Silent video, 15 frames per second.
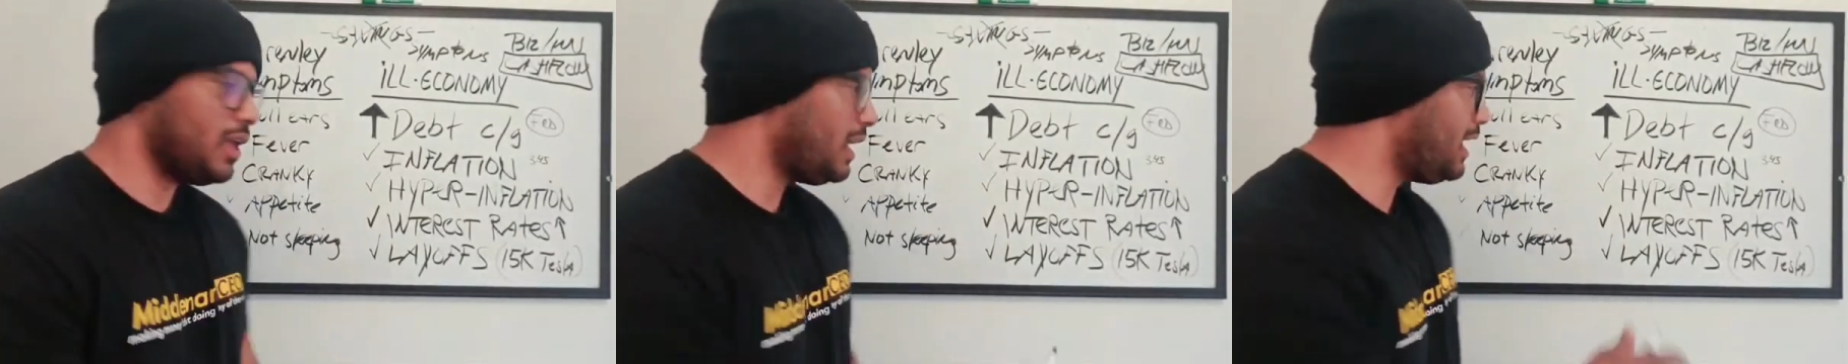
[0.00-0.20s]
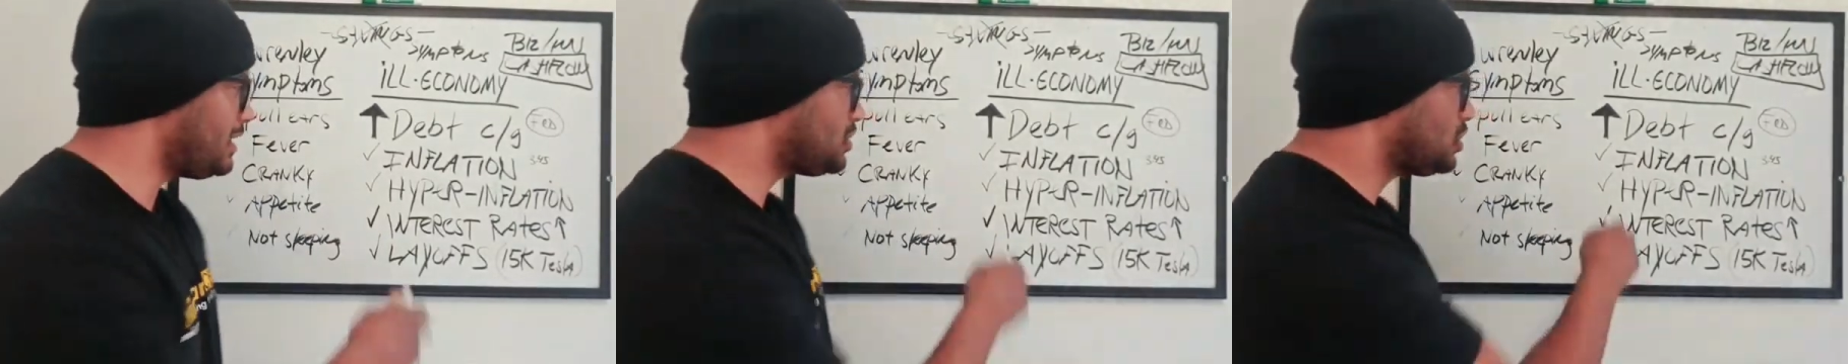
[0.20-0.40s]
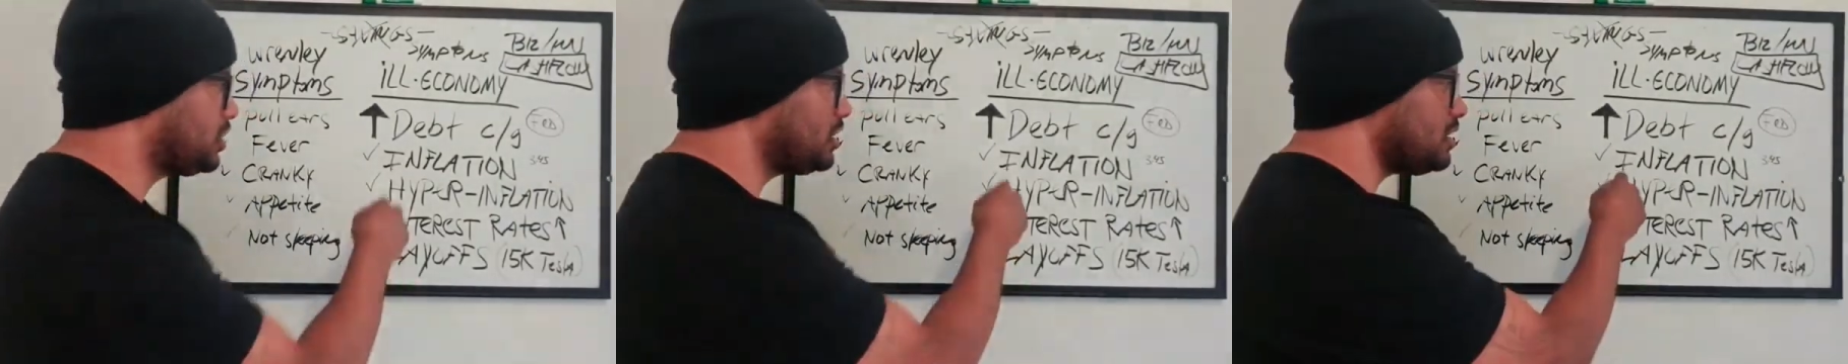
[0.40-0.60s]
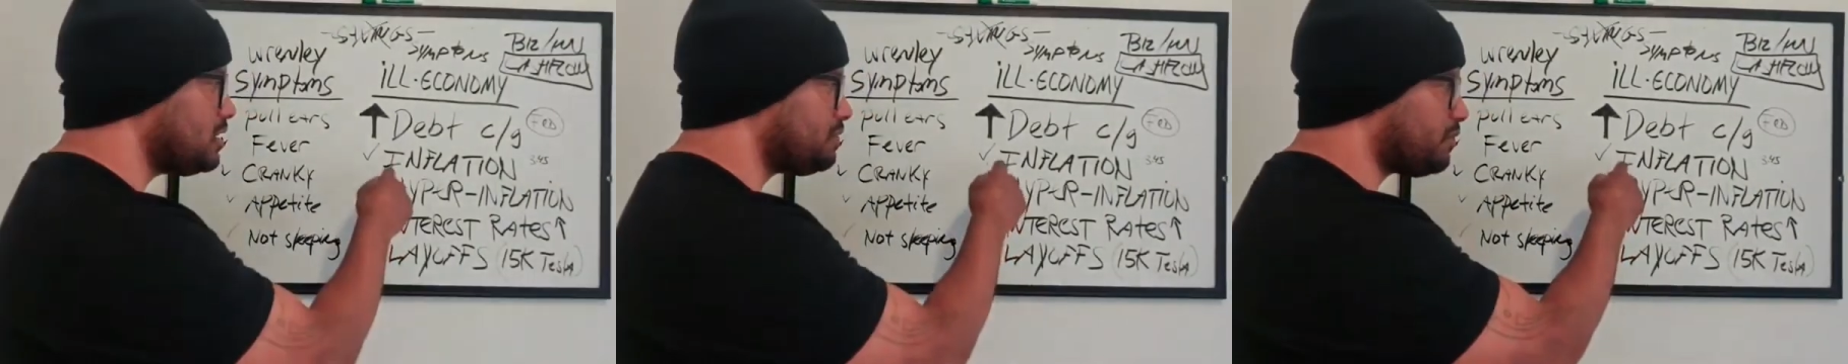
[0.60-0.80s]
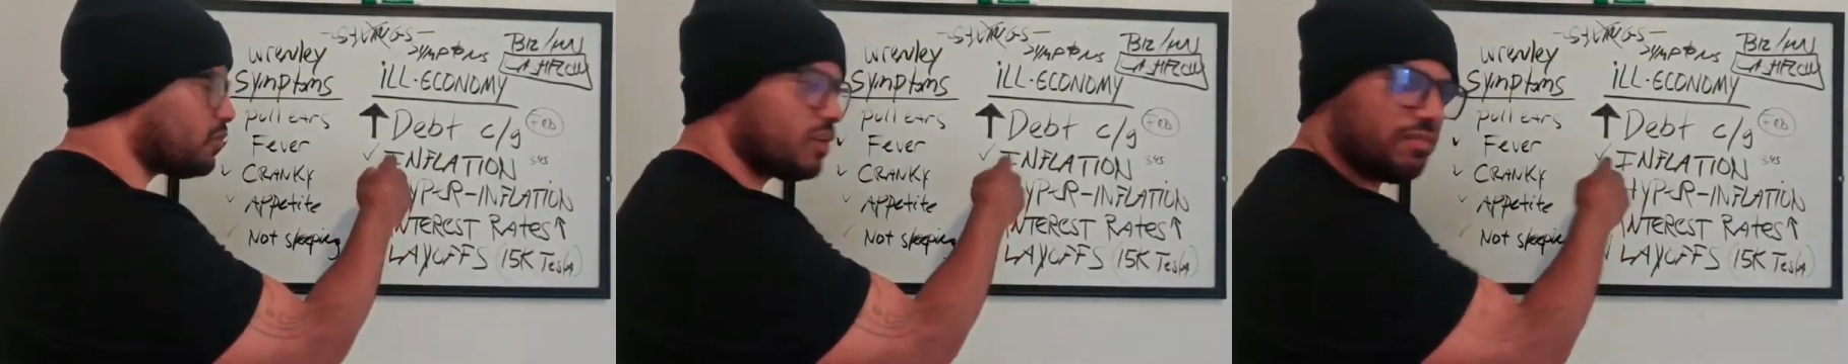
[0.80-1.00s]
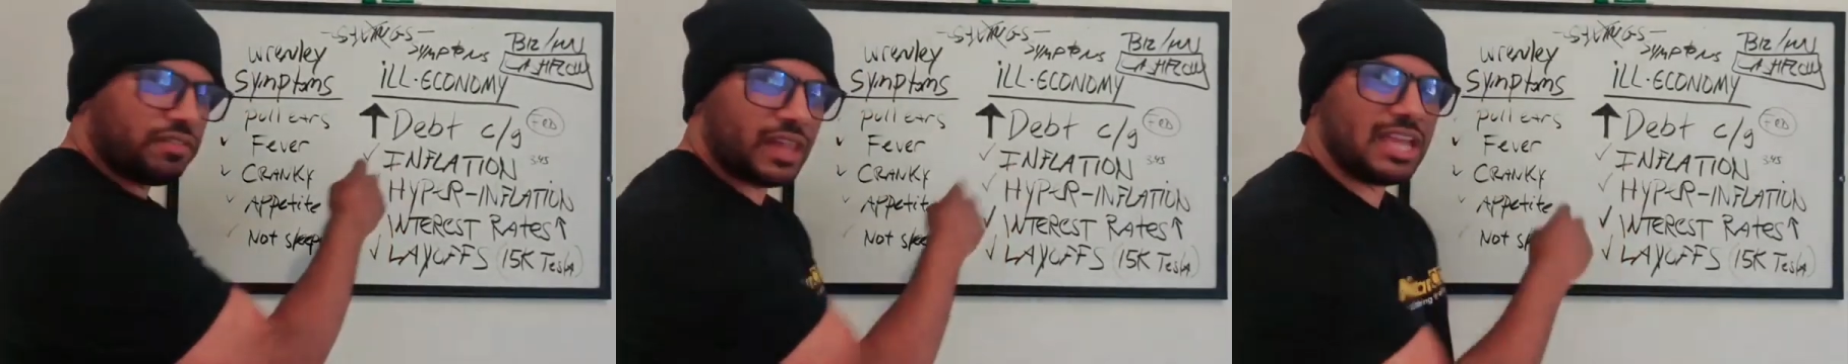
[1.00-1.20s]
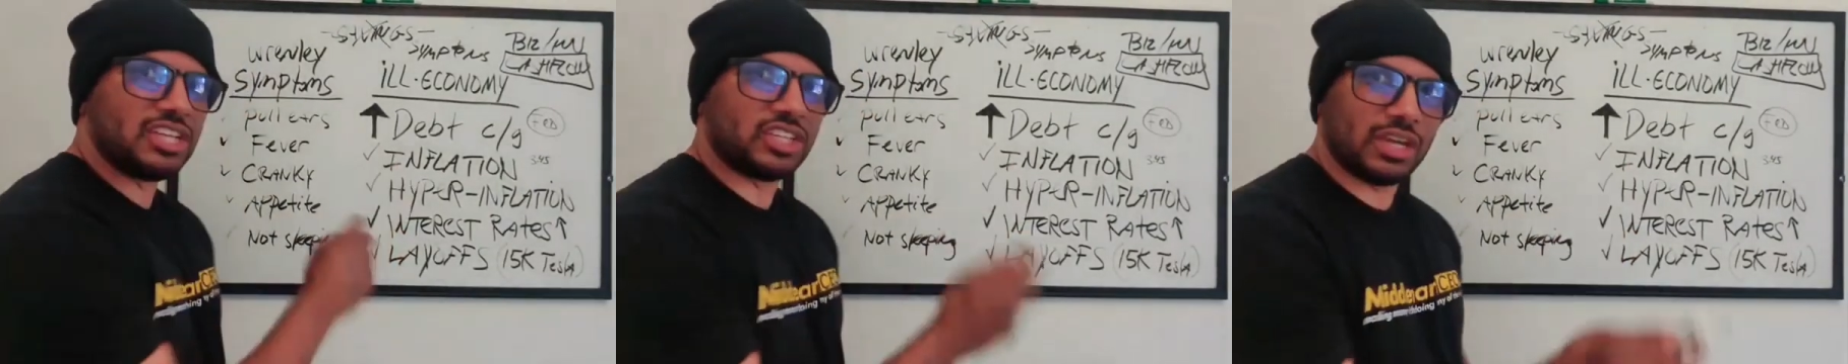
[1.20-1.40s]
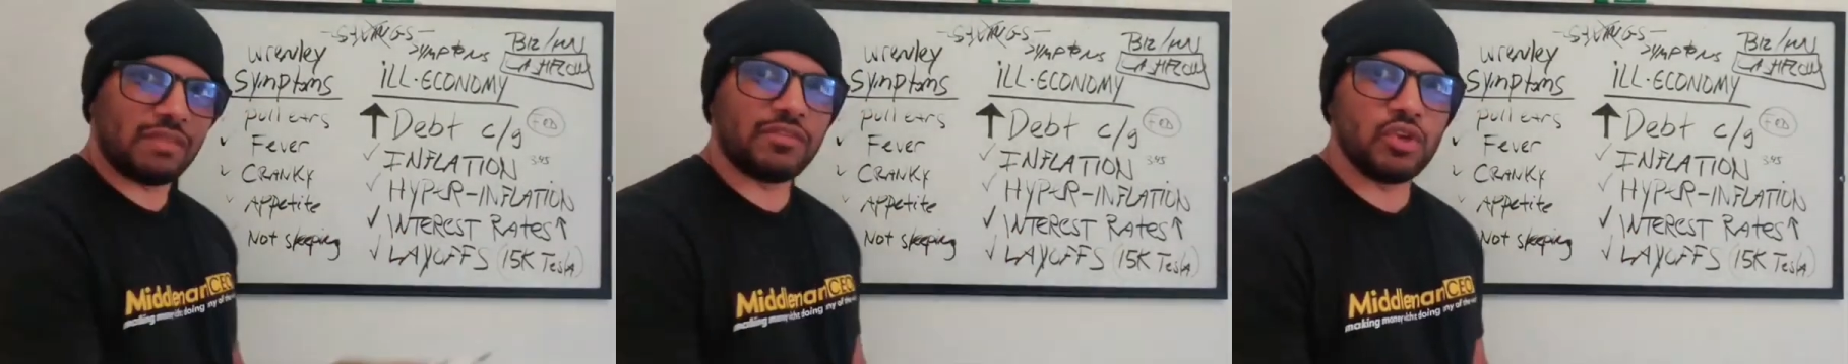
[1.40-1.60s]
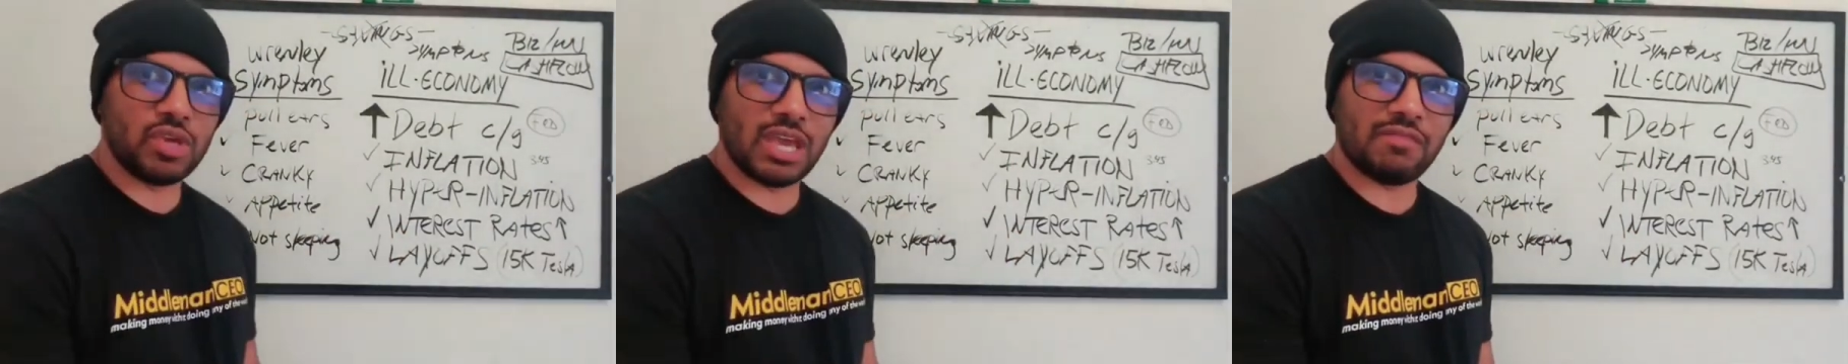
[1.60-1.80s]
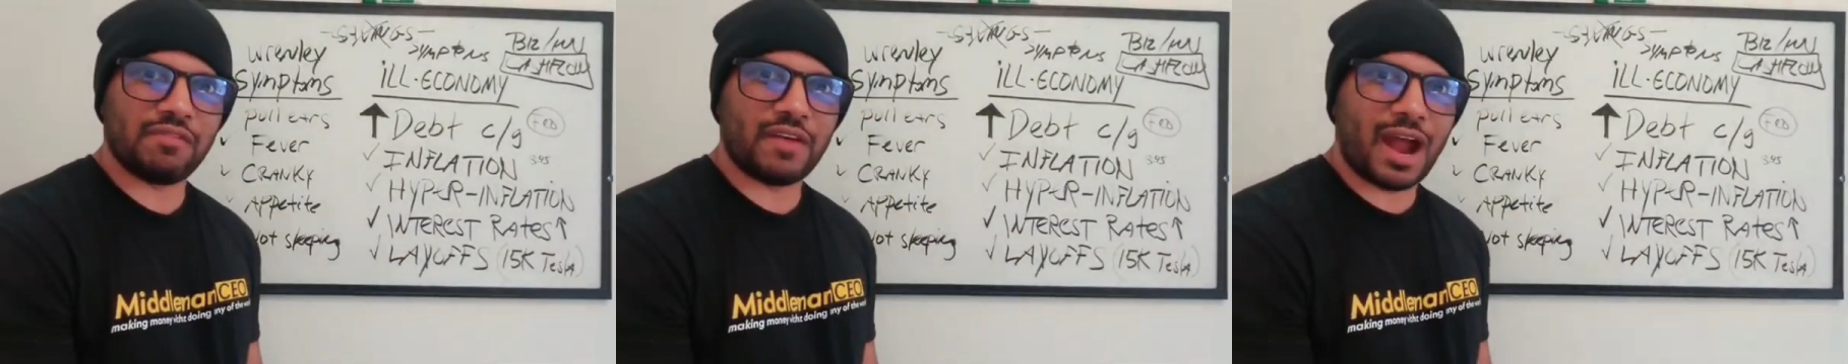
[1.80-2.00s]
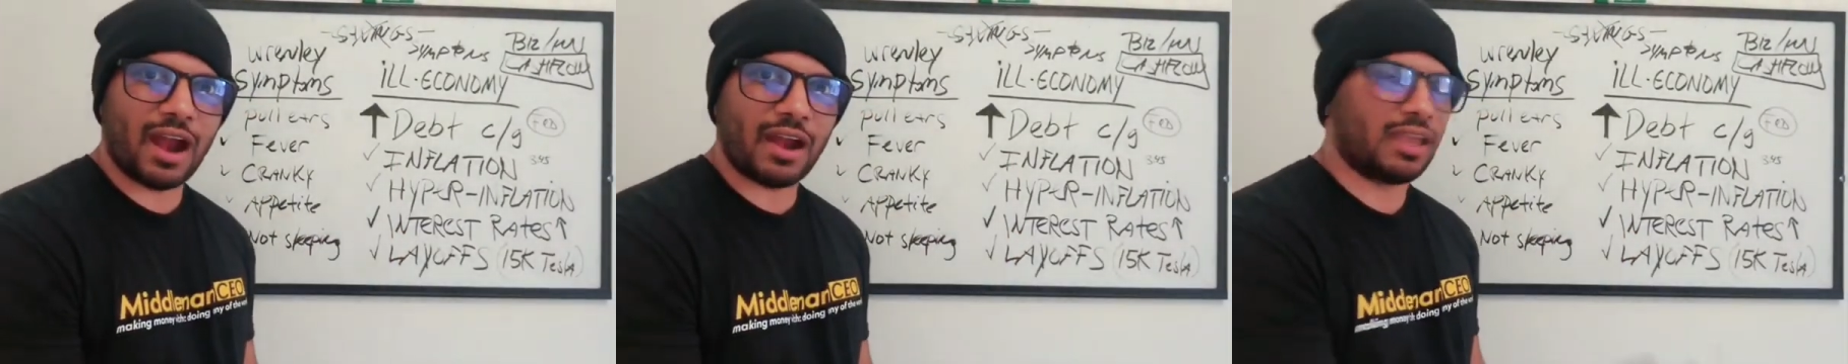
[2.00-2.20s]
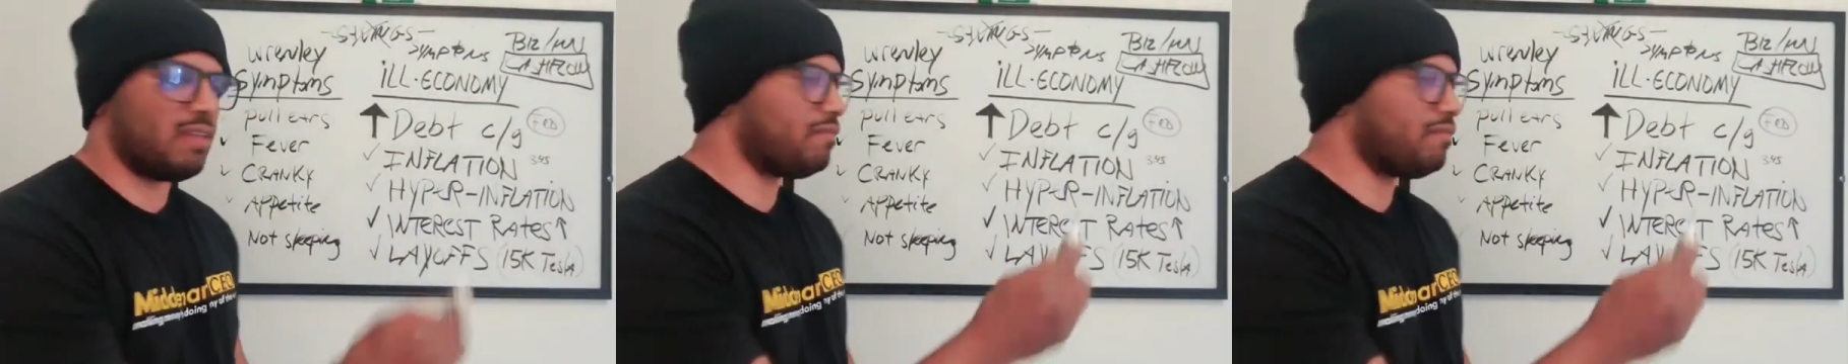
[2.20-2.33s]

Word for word: It's good for inflation if you get fired.